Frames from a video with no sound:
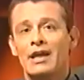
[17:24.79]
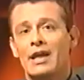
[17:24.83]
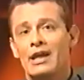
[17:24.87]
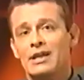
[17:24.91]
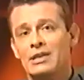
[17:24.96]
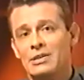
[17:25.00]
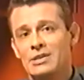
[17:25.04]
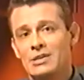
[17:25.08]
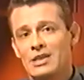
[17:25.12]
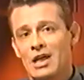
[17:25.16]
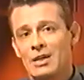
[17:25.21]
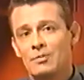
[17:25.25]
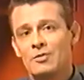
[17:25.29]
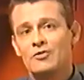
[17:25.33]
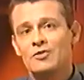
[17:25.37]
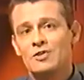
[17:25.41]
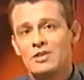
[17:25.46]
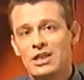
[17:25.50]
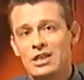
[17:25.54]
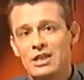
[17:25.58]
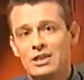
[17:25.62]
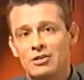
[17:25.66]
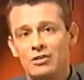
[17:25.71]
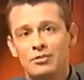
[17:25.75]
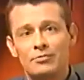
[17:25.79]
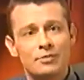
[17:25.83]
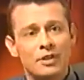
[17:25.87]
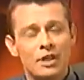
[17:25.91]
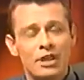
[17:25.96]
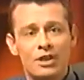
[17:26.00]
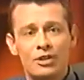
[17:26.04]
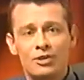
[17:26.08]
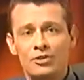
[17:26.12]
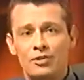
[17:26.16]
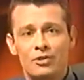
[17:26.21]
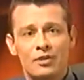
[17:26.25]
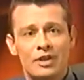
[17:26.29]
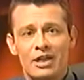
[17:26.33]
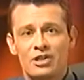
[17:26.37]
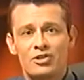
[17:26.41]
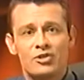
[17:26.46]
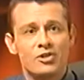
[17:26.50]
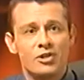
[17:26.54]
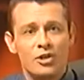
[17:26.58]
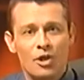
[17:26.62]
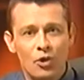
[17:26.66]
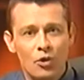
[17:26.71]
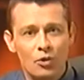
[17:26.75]
At the time of sale, you don't
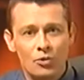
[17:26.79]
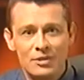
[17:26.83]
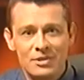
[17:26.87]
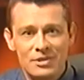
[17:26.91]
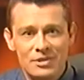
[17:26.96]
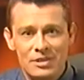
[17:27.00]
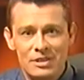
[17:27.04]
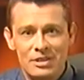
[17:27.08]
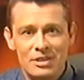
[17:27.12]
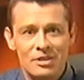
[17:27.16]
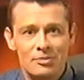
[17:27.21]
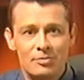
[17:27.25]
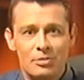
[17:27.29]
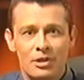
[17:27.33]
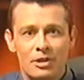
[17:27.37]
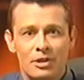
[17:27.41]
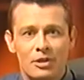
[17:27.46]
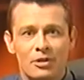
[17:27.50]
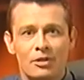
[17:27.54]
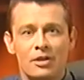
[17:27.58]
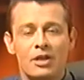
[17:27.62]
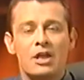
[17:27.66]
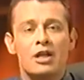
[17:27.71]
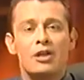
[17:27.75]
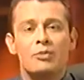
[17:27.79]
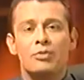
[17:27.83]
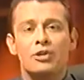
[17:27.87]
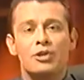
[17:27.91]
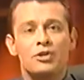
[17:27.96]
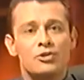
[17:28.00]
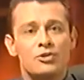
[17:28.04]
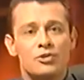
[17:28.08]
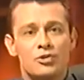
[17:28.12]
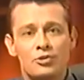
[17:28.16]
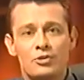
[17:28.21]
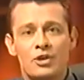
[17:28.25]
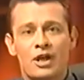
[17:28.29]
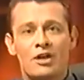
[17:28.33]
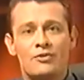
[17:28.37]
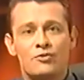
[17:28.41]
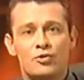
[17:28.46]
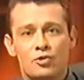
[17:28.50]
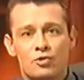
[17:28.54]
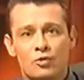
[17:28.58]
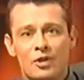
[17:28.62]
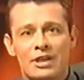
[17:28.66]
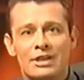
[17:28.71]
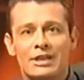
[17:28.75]
actually own the CD player, but you do have
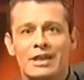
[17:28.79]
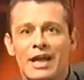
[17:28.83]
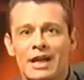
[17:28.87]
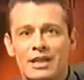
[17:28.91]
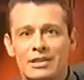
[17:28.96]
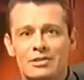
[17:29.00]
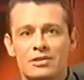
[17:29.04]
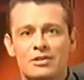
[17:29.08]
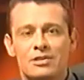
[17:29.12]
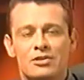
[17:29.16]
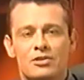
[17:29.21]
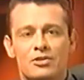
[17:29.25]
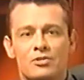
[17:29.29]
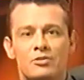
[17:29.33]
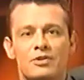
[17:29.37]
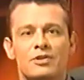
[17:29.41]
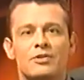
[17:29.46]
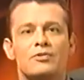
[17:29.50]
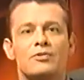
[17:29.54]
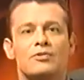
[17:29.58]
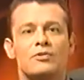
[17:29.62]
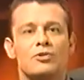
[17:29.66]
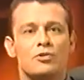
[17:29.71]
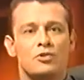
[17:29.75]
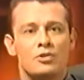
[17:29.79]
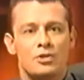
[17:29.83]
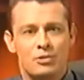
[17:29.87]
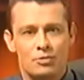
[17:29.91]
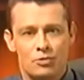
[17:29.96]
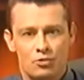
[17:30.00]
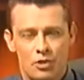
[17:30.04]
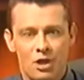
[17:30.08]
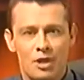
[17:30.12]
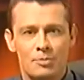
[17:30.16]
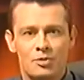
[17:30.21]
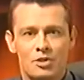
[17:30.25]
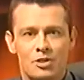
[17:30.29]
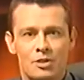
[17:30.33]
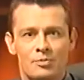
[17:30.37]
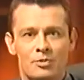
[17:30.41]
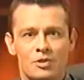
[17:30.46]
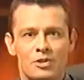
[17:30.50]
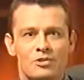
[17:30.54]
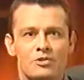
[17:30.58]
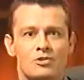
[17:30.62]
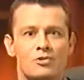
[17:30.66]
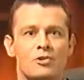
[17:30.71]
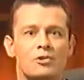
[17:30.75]
direct access to it through your
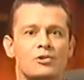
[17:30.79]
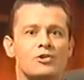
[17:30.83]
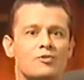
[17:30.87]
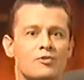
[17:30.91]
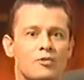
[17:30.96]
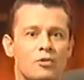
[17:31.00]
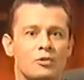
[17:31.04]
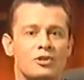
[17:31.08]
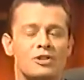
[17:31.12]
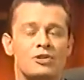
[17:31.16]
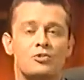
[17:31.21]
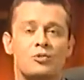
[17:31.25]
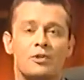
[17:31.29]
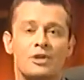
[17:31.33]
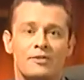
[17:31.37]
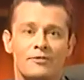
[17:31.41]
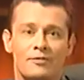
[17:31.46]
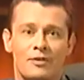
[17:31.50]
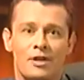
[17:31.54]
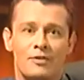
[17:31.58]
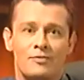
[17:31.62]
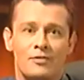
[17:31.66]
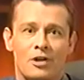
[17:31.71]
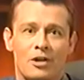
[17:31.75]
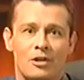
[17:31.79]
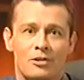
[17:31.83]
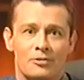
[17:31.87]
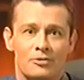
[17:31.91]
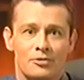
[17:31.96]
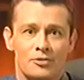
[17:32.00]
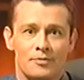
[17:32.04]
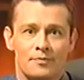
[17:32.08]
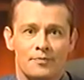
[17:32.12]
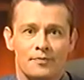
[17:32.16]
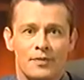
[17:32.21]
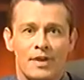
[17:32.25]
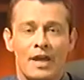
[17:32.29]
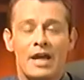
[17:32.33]
dropshipping source for only $25.